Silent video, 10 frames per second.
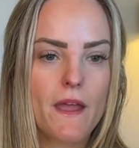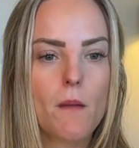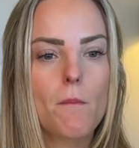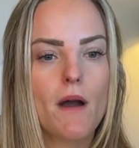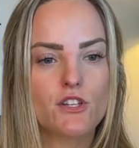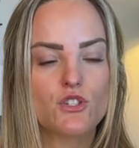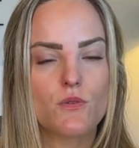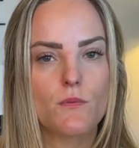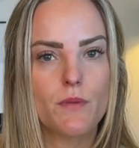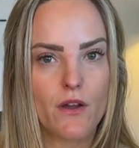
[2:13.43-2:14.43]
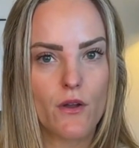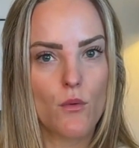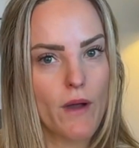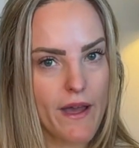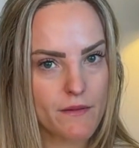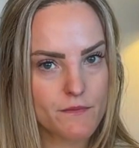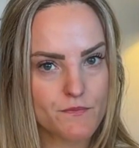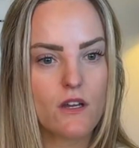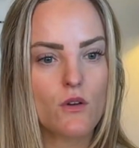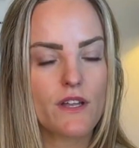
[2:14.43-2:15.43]
in a much bigger way?
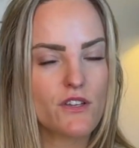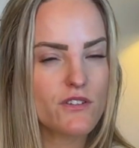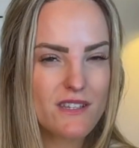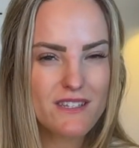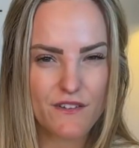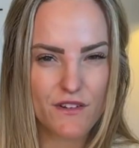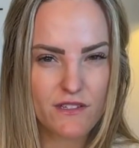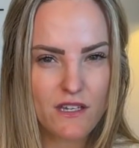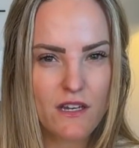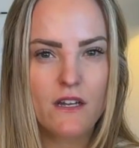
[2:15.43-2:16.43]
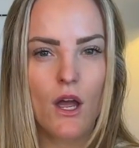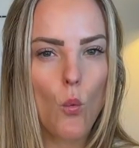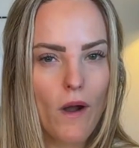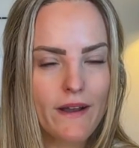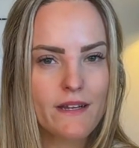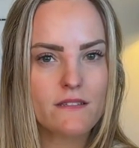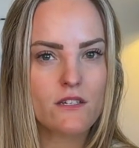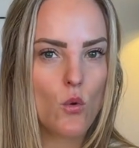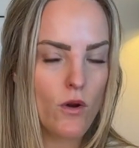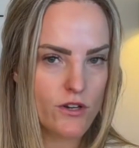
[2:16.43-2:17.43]
So can you see the difference there? One is
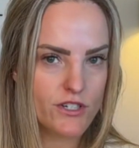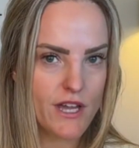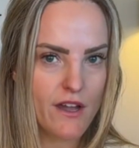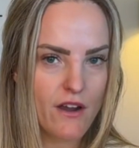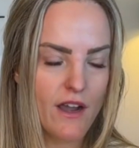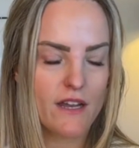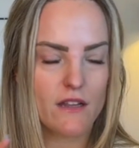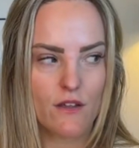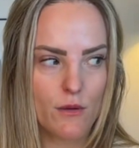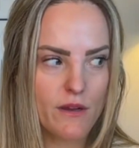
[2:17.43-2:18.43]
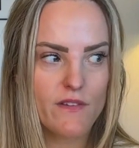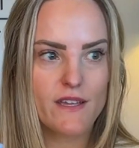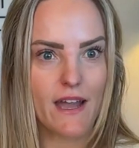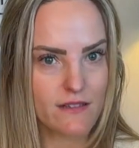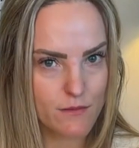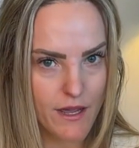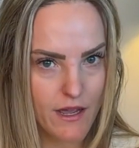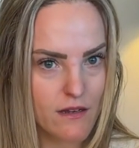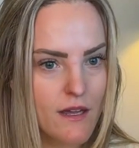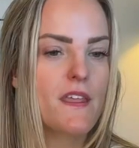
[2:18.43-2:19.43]
an order taker and a little bit of a yes
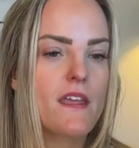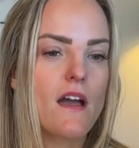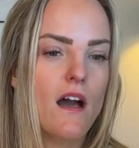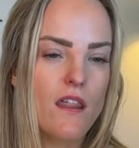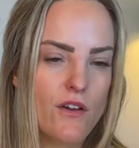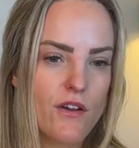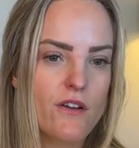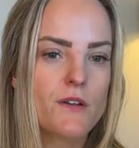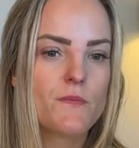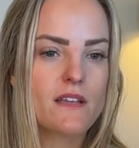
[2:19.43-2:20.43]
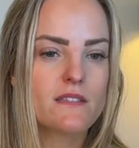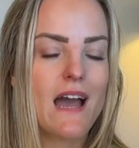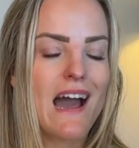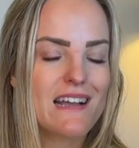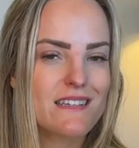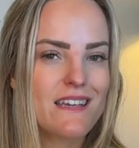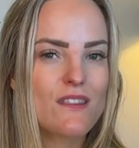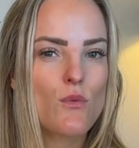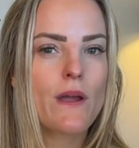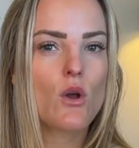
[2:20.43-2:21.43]
man. The other is asking
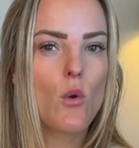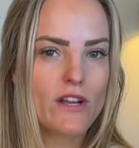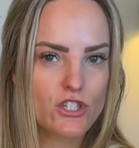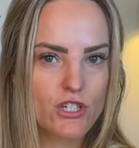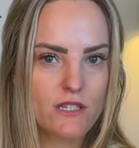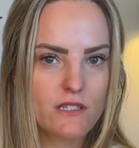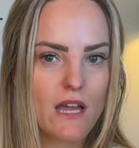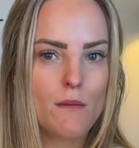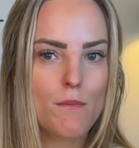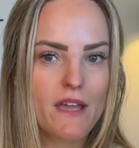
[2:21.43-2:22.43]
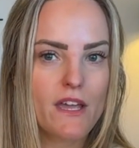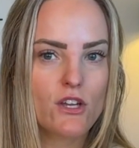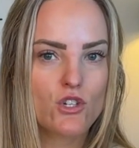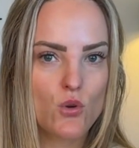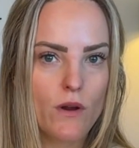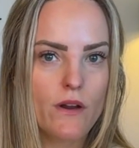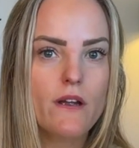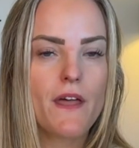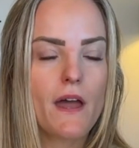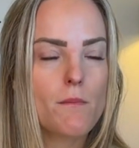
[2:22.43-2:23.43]
the right questions and making sure
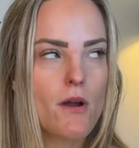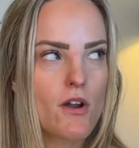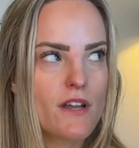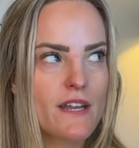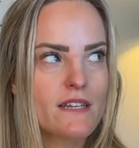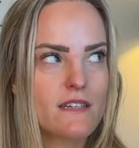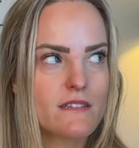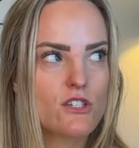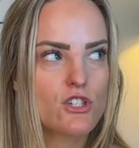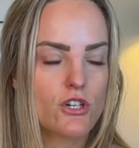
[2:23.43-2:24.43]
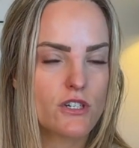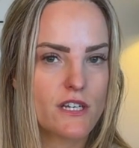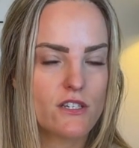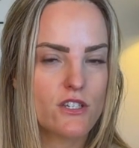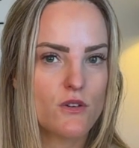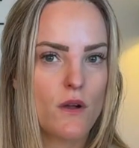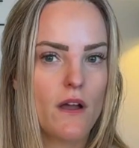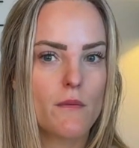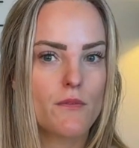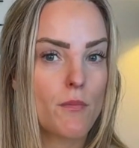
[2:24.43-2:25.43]
that marketing doesn't turn into
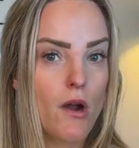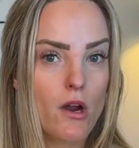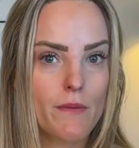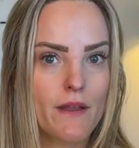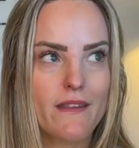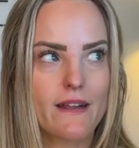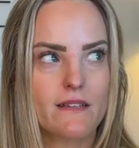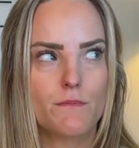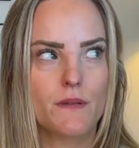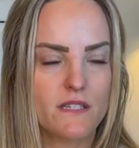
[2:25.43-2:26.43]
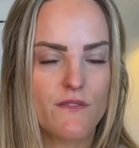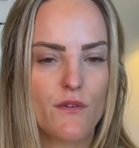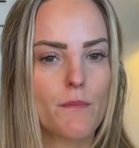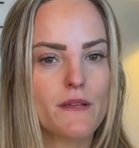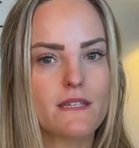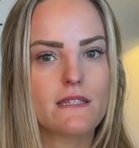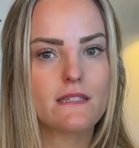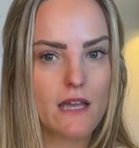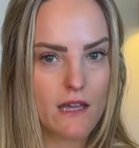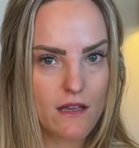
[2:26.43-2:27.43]
a department that is busy for busy's
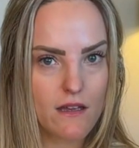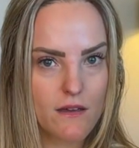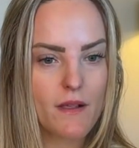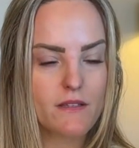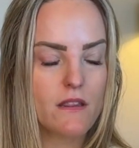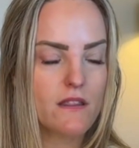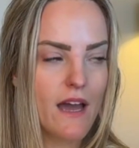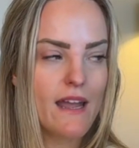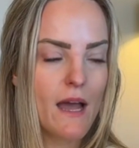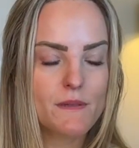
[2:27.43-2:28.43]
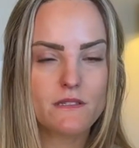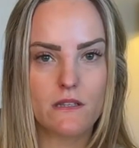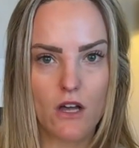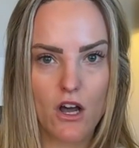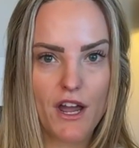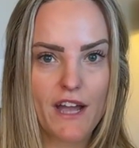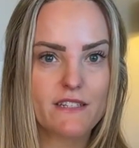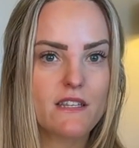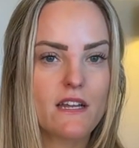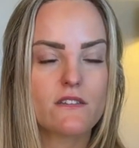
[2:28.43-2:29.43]
sake. Because that happens a lot. I
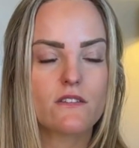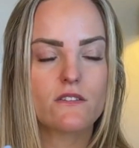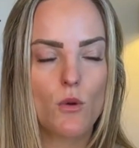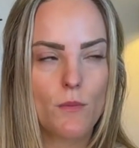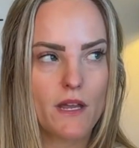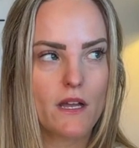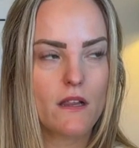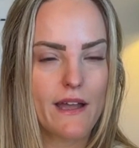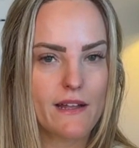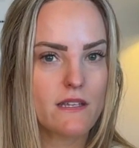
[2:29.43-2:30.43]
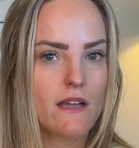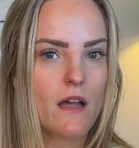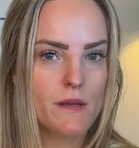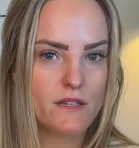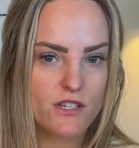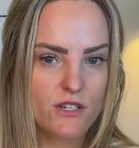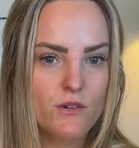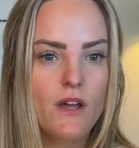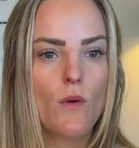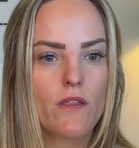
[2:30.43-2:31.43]
see that in so many clients I come
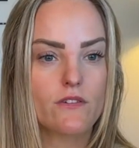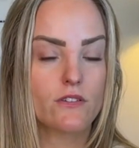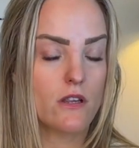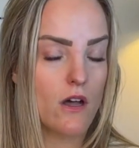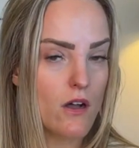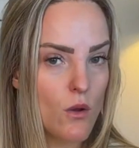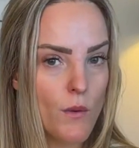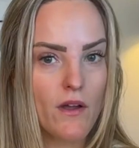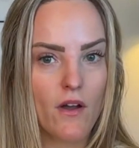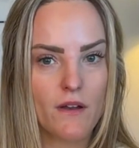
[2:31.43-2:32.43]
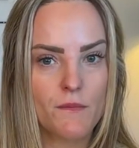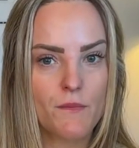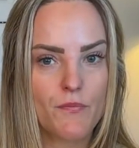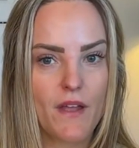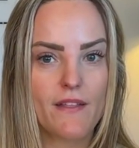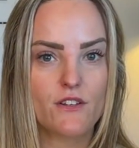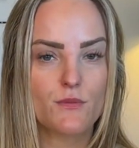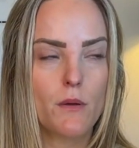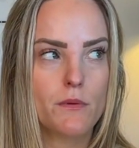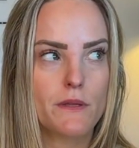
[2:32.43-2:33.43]
into where there's a lot going on and there's
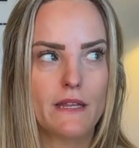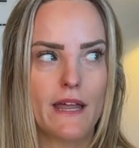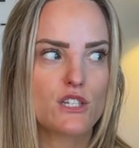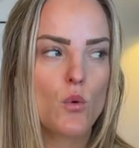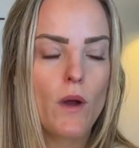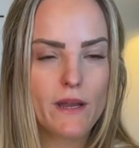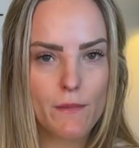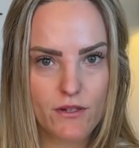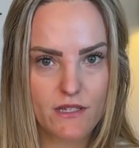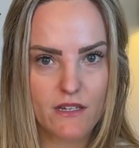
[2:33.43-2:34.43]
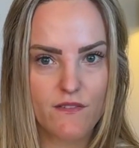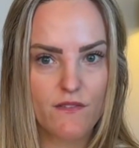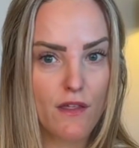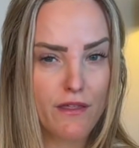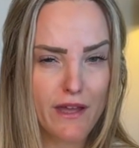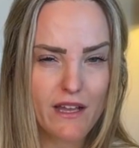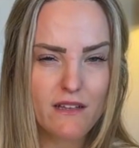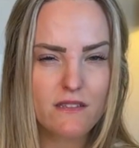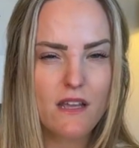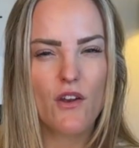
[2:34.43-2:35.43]
probably like 20% of the
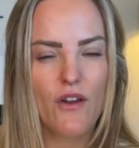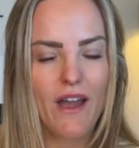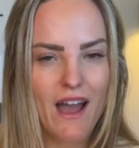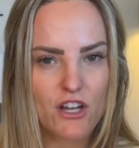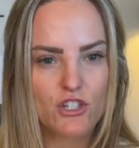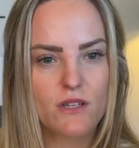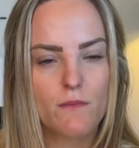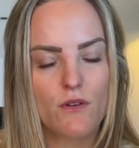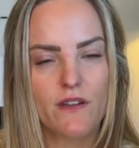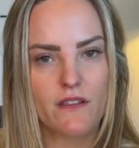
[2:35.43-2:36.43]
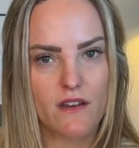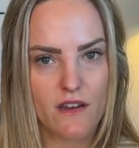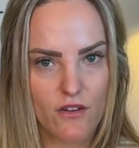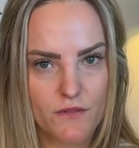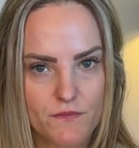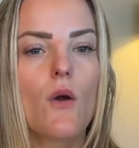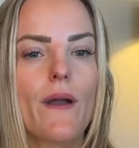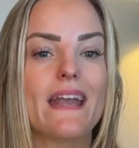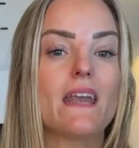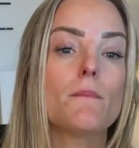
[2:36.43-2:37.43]
things that are actually moving the needle.
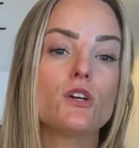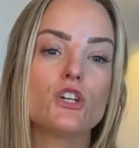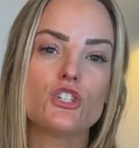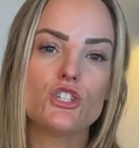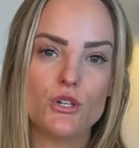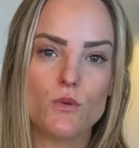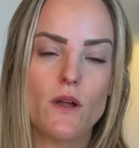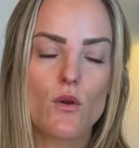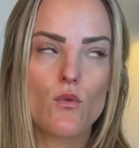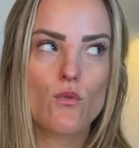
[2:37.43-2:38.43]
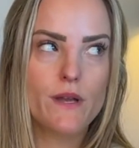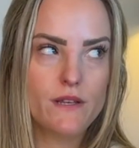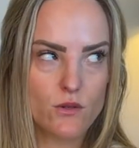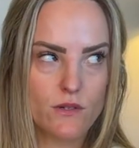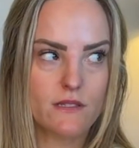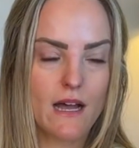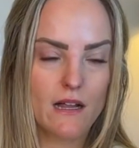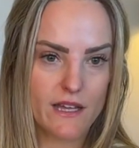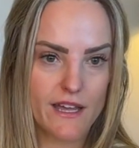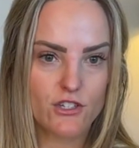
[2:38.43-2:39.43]
Okay, number 2, resource
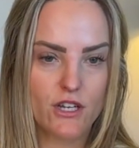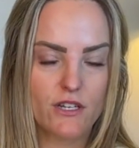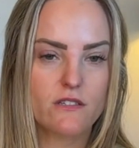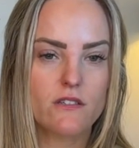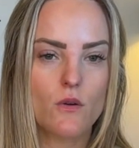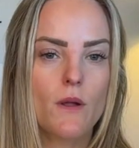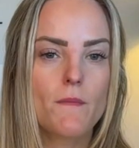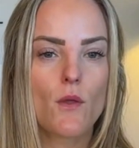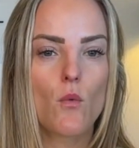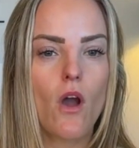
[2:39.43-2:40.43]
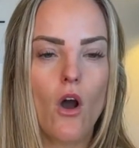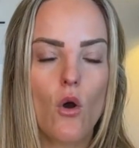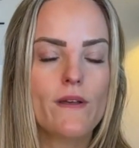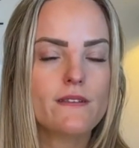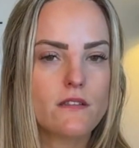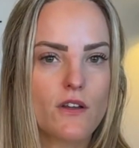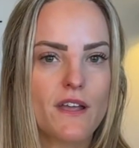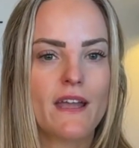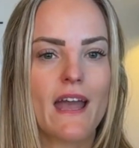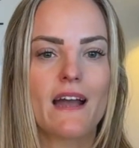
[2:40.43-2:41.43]
allocation. So we're always
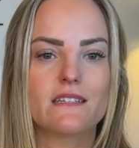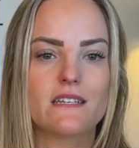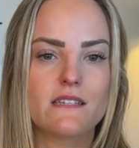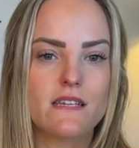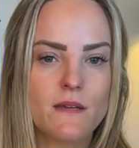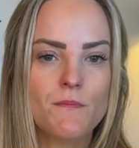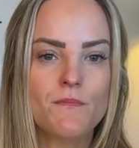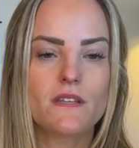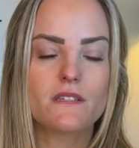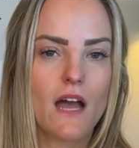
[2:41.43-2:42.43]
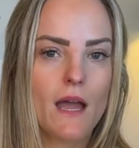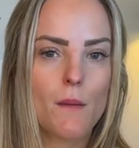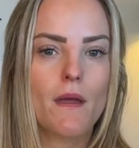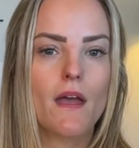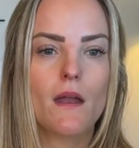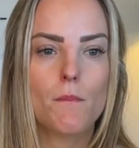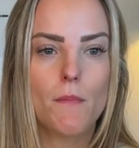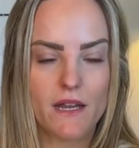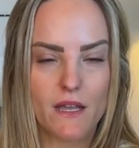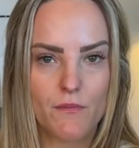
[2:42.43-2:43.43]
looking at team, time, and
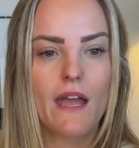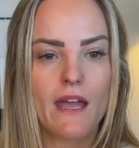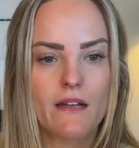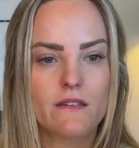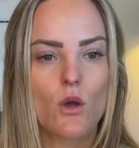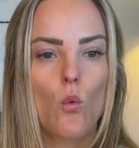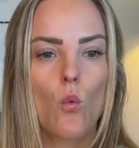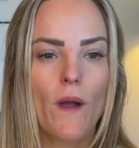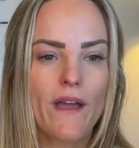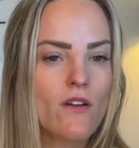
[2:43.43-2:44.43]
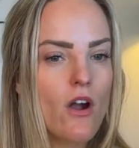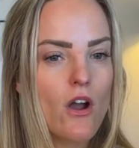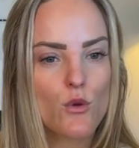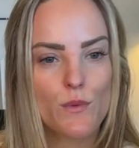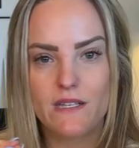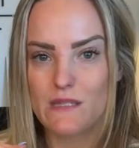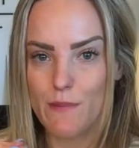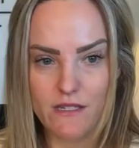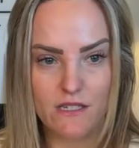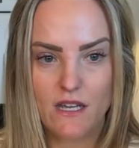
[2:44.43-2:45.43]
money. And where are we
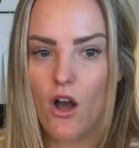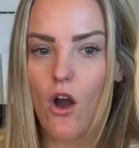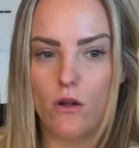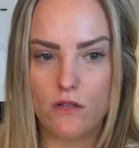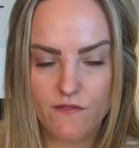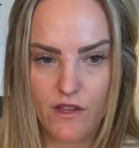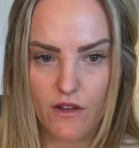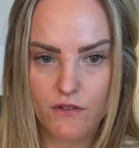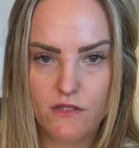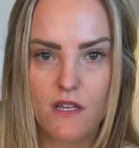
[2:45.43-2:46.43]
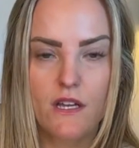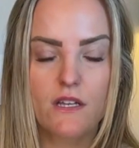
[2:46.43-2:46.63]
spending all of those?